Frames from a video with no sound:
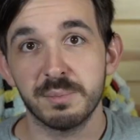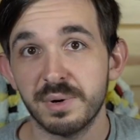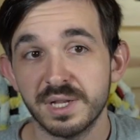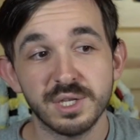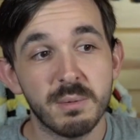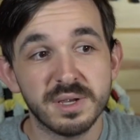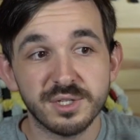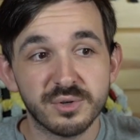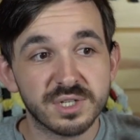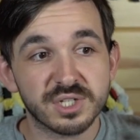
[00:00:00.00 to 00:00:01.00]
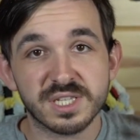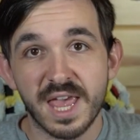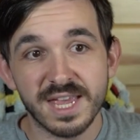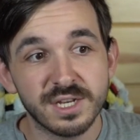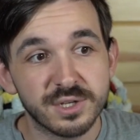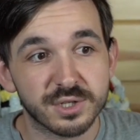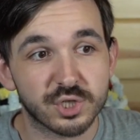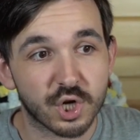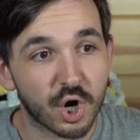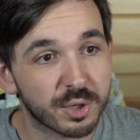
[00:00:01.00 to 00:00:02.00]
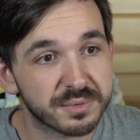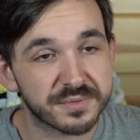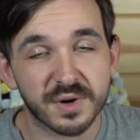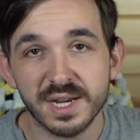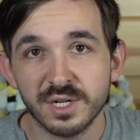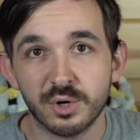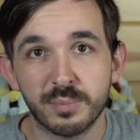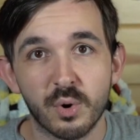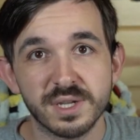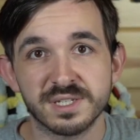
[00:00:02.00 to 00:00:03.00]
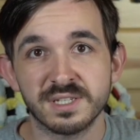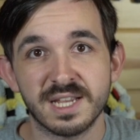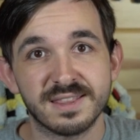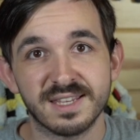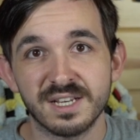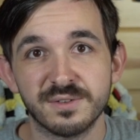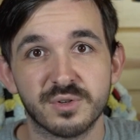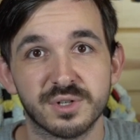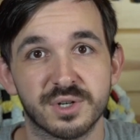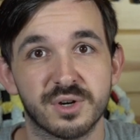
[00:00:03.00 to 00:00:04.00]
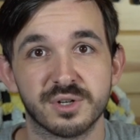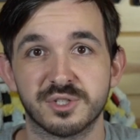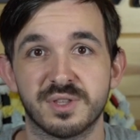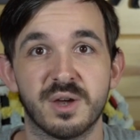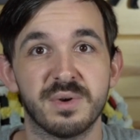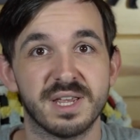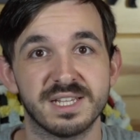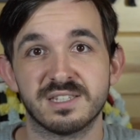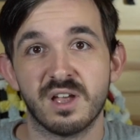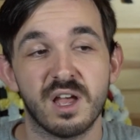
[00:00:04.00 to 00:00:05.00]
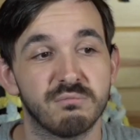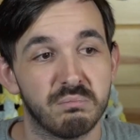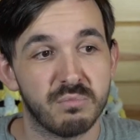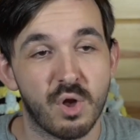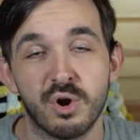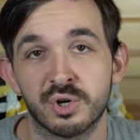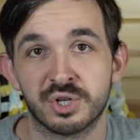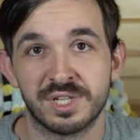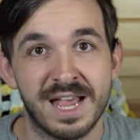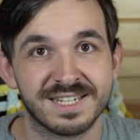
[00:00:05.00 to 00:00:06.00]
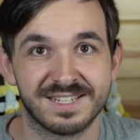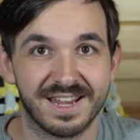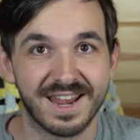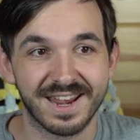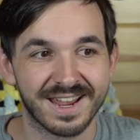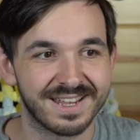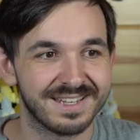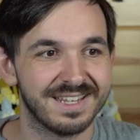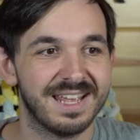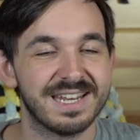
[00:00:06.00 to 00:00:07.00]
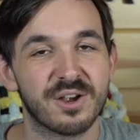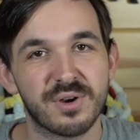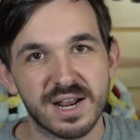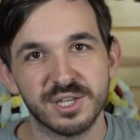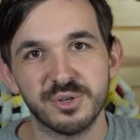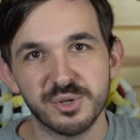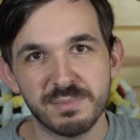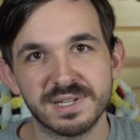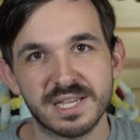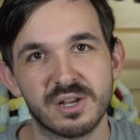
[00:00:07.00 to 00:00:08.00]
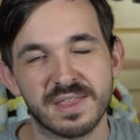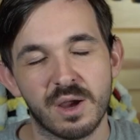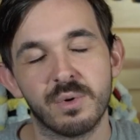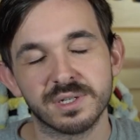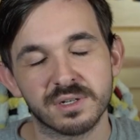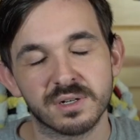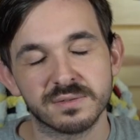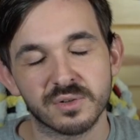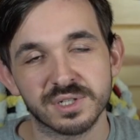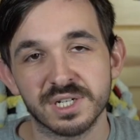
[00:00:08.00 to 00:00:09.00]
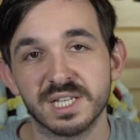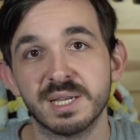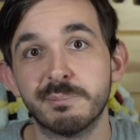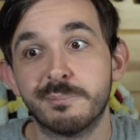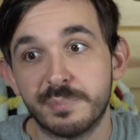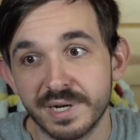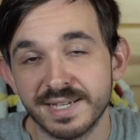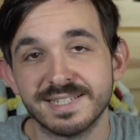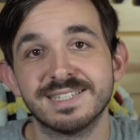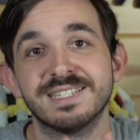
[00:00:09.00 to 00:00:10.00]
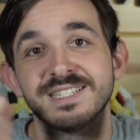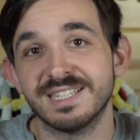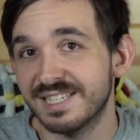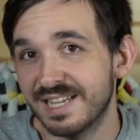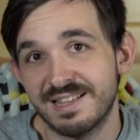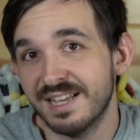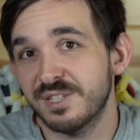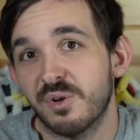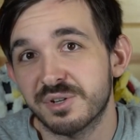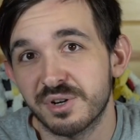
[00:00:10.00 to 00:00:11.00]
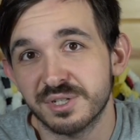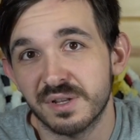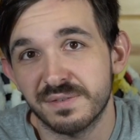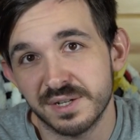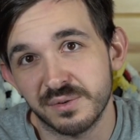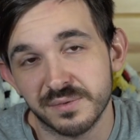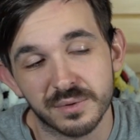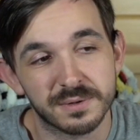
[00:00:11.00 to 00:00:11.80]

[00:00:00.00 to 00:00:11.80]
But I mean, you can just end charmed, frightened, or poisoned at the end of your turn, so that way it's not longer lasting. Now granted, you do miss that on that one turn, unfortunately, but that's the only turn it's going to affect you for.